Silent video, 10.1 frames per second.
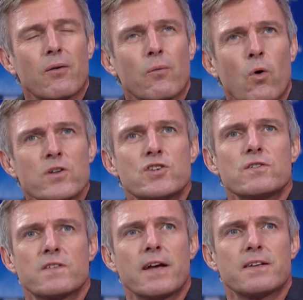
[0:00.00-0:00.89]
what do you
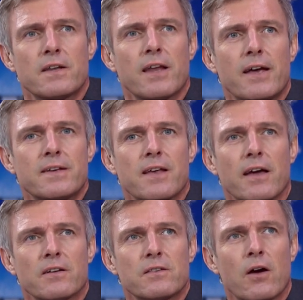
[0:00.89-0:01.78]
say to the
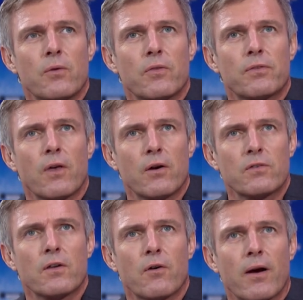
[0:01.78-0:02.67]
naysayers, though, that those
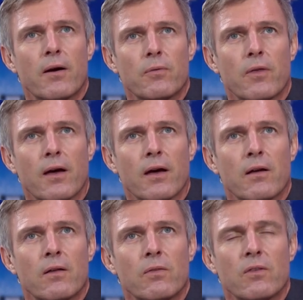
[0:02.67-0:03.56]
that are out there
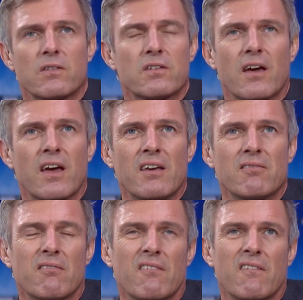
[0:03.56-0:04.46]
that say,
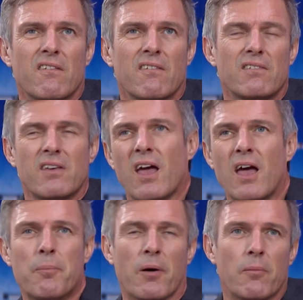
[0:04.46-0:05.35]

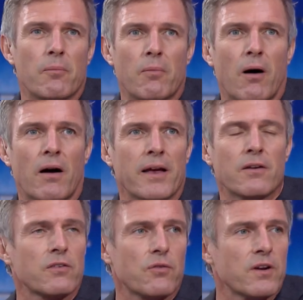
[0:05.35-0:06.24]
yeah, but my
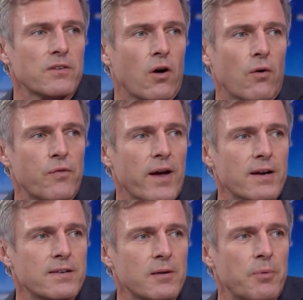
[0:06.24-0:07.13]
industry is not
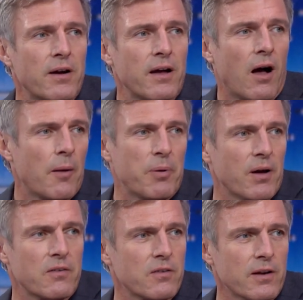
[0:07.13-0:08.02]
affected by it. I'm
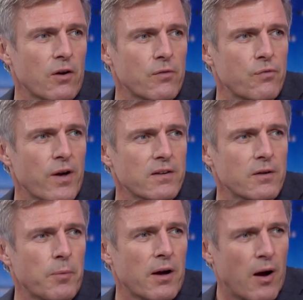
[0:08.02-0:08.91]
personally not
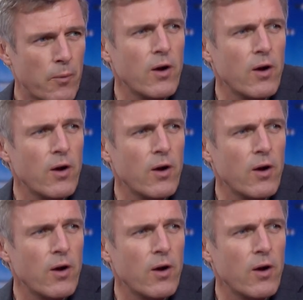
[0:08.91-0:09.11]
affected by it. Are we